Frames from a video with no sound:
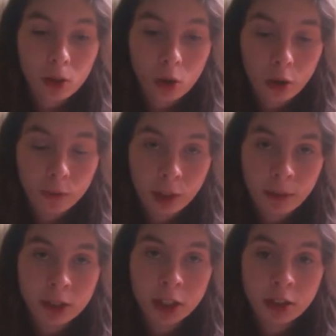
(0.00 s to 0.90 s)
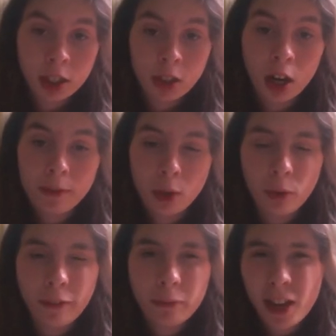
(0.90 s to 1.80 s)
of FIFA 16, either
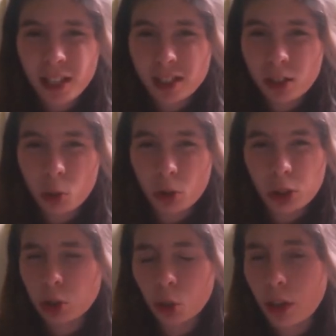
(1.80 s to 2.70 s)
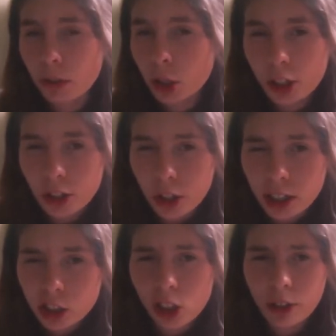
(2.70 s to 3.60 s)
with Messi or just on their own. I don't
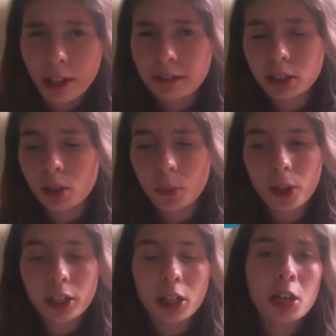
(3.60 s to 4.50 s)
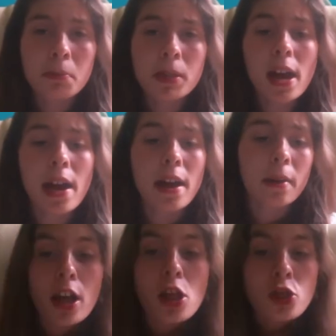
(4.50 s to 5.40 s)
actually know how it's going to work. But yeah,
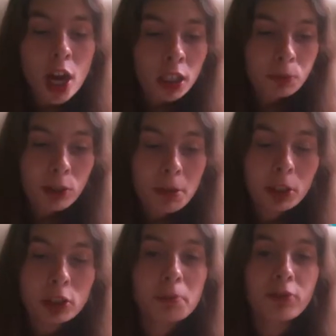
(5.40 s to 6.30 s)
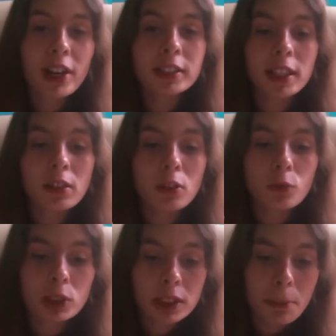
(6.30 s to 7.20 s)
that's pretty much the breakdown
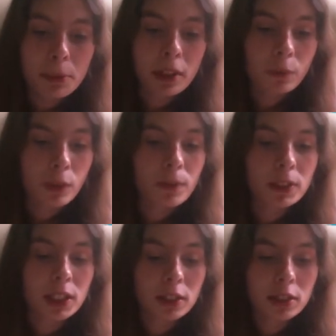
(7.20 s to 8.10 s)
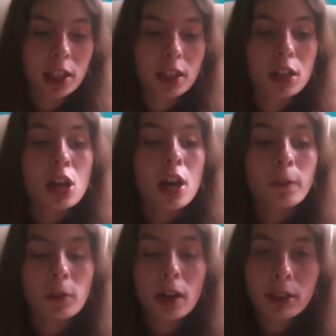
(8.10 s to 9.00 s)
of what's happening at FIFA 16.
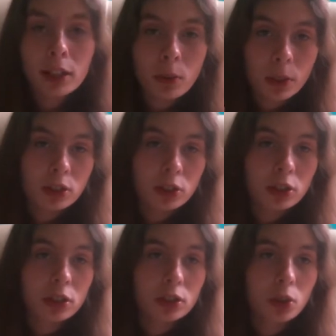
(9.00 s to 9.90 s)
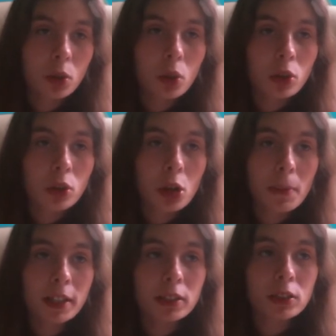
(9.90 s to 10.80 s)
If you have any questions or
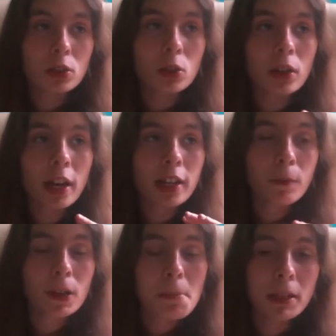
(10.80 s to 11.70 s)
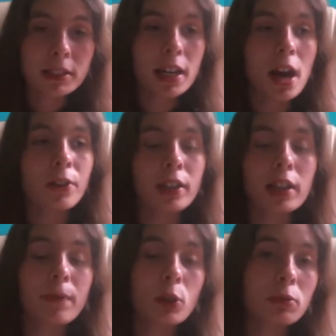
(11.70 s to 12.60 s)
comments or anything I missed out, then
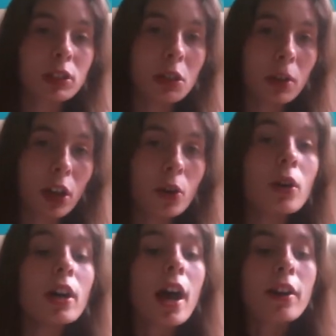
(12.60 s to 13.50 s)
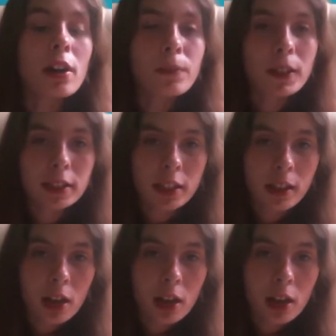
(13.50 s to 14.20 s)
leave a comment down below. And don't forget to